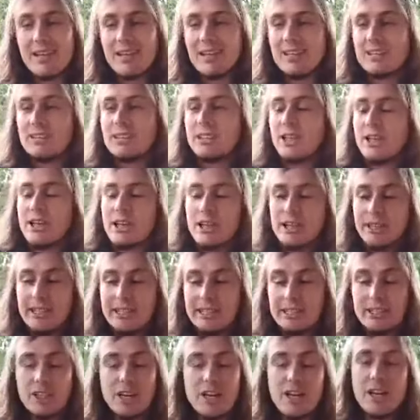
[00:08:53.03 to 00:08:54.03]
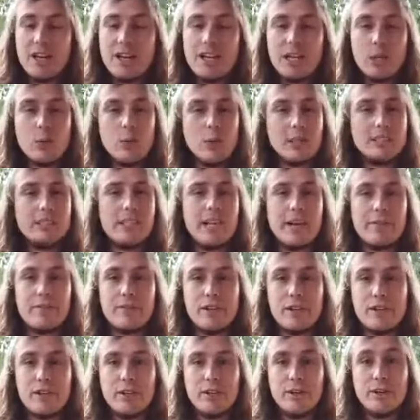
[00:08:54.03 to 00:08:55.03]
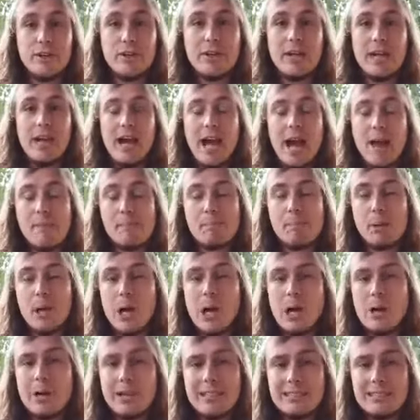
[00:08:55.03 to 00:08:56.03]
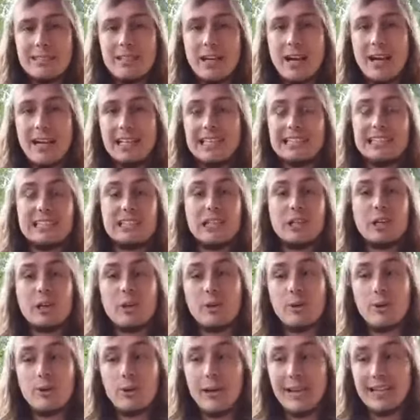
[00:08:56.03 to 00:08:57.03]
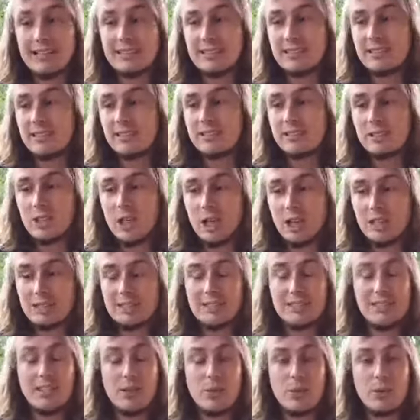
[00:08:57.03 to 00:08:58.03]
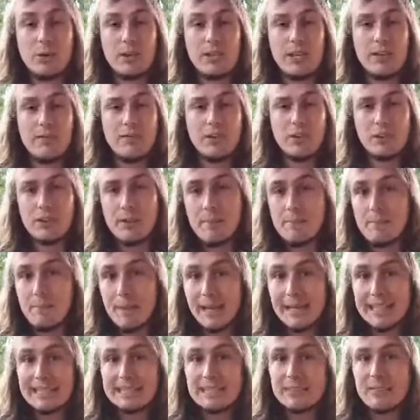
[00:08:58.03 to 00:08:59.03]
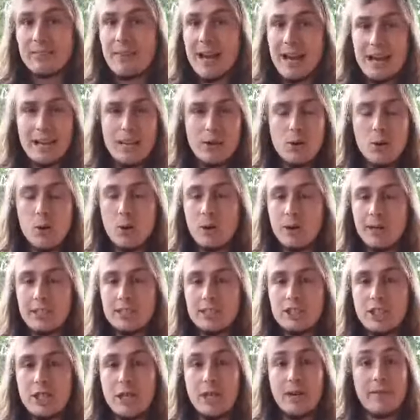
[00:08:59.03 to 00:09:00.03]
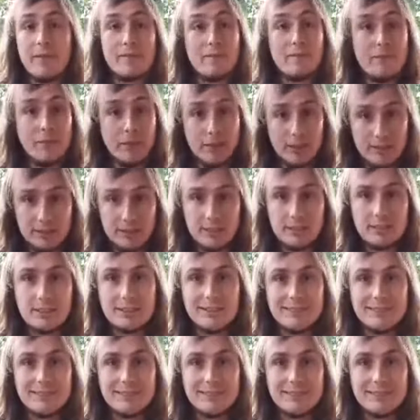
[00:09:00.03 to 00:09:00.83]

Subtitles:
So you need to look at what you have to do and prioritize the correct tasks that will give you the best value or return first.